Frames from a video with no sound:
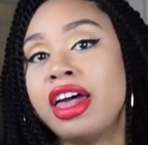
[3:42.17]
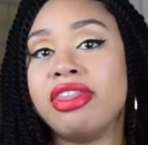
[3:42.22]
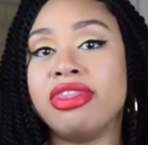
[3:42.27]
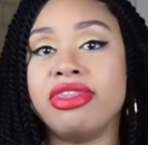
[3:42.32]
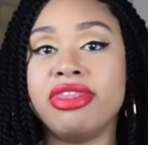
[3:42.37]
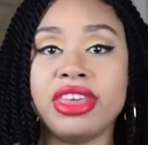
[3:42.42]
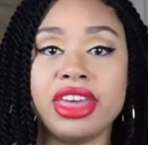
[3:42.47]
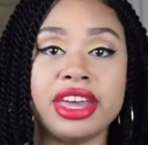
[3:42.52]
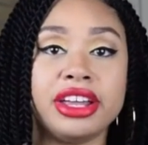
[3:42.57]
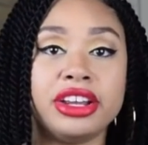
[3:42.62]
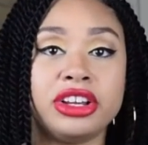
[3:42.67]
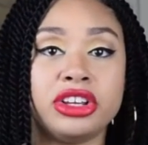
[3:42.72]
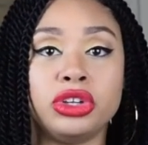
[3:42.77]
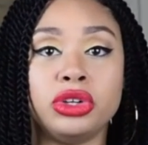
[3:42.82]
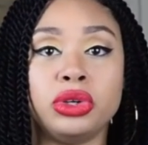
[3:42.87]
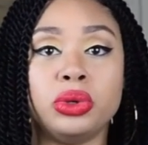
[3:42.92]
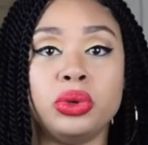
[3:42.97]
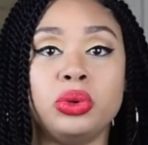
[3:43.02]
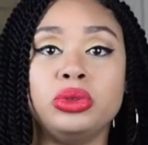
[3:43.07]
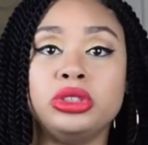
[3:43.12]
then
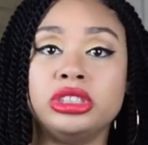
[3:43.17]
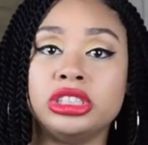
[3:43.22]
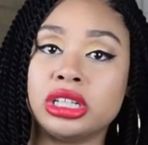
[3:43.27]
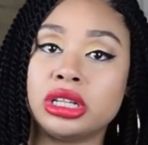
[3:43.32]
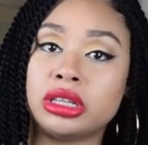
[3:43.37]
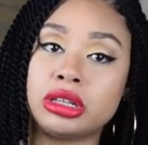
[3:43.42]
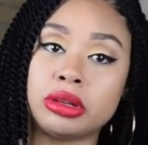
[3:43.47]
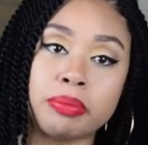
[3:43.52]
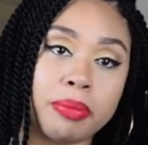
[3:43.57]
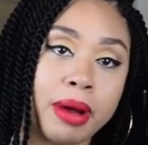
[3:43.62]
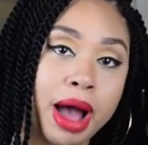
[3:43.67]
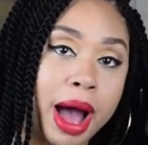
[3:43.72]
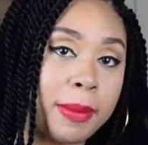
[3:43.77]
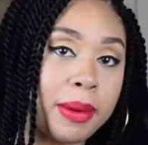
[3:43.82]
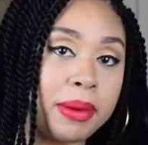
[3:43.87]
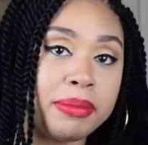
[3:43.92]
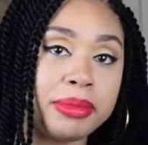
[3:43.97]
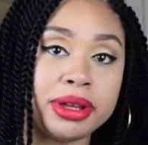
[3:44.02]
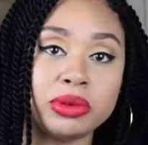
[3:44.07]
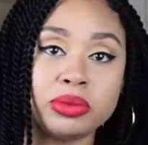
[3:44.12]
you just pop
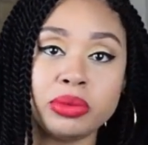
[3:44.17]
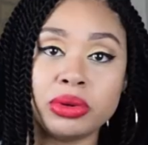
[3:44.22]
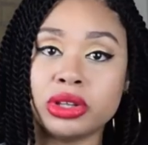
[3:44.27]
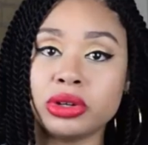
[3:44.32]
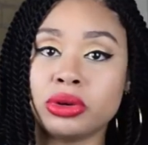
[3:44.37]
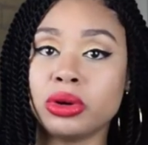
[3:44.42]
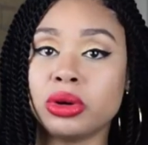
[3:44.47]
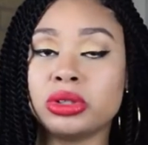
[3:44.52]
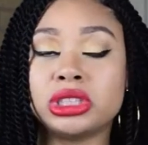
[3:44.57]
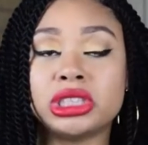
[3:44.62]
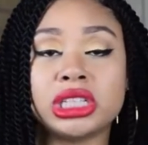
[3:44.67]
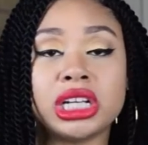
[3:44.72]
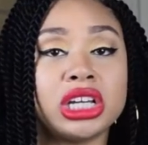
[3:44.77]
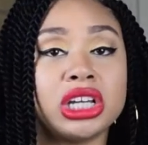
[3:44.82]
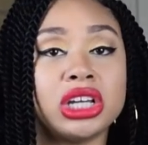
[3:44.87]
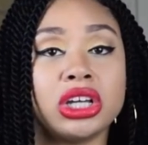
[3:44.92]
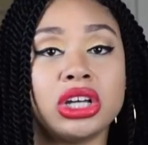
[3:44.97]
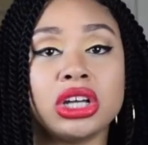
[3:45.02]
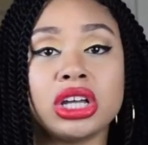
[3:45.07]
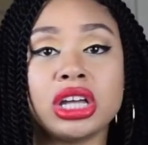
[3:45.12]
them in with the crochet
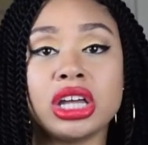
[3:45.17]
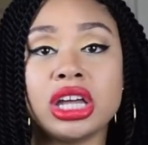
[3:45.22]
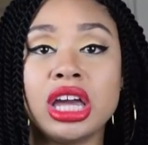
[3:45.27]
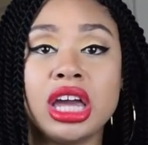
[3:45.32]
hook